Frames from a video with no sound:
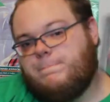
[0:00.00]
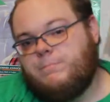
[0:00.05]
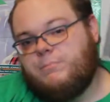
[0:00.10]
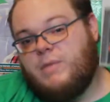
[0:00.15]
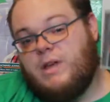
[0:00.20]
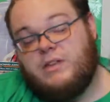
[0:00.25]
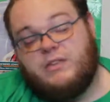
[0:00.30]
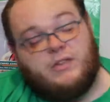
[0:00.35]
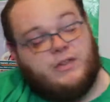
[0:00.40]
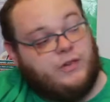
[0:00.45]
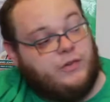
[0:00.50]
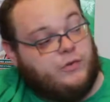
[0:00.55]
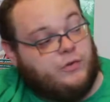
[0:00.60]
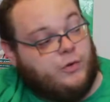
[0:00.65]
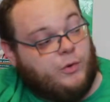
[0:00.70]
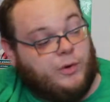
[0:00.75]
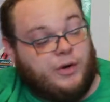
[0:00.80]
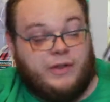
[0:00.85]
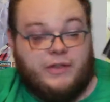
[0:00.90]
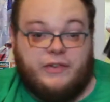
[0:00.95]
Basically, the
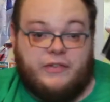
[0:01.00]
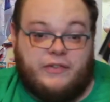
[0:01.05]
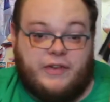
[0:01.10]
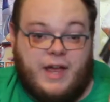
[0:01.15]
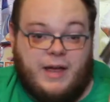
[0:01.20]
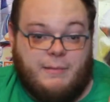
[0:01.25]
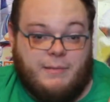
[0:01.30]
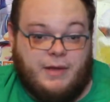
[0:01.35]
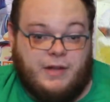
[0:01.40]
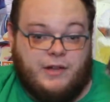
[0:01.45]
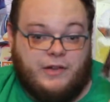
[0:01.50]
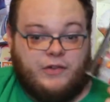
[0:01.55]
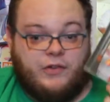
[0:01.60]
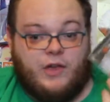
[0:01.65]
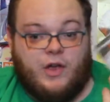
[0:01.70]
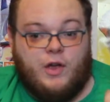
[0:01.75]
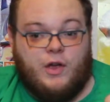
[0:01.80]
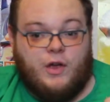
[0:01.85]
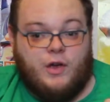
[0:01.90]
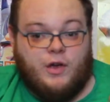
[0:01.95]
story of this game
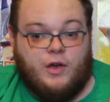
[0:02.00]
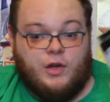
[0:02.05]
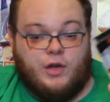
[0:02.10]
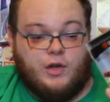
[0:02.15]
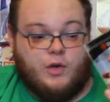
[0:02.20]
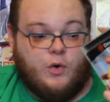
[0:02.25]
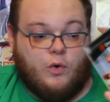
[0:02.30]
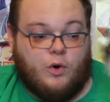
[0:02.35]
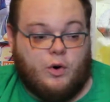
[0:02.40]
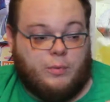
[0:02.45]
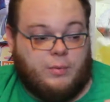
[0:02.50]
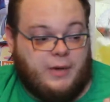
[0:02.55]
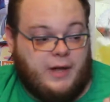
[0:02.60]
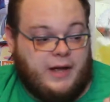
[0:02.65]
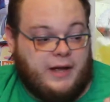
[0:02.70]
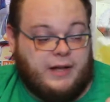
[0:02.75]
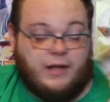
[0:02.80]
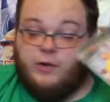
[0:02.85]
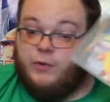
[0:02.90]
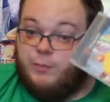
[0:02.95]
is you're
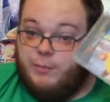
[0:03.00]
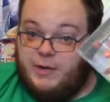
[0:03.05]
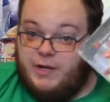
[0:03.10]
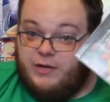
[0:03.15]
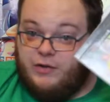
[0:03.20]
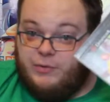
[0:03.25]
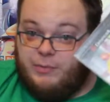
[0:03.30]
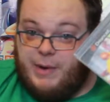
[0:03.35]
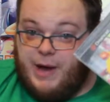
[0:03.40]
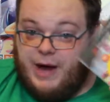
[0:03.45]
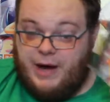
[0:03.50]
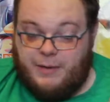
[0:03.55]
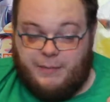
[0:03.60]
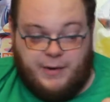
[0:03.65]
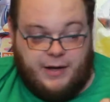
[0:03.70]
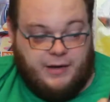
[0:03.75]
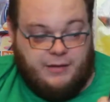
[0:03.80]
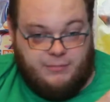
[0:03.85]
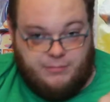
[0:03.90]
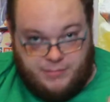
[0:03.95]
playing as Ms.
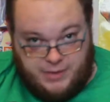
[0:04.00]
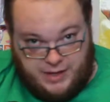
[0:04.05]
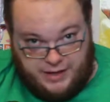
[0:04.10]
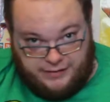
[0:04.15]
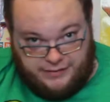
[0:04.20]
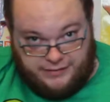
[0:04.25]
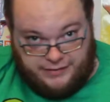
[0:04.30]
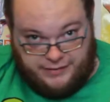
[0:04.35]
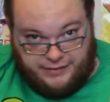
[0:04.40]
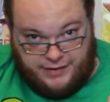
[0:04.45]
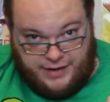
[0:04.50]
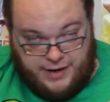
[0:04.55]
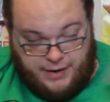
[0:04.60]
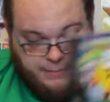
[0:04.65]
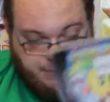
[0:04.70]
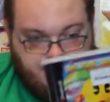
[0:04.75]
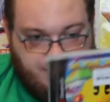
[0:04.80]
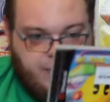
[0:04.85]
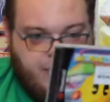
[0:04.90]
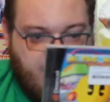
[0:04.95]
Pac-Man, hence the name,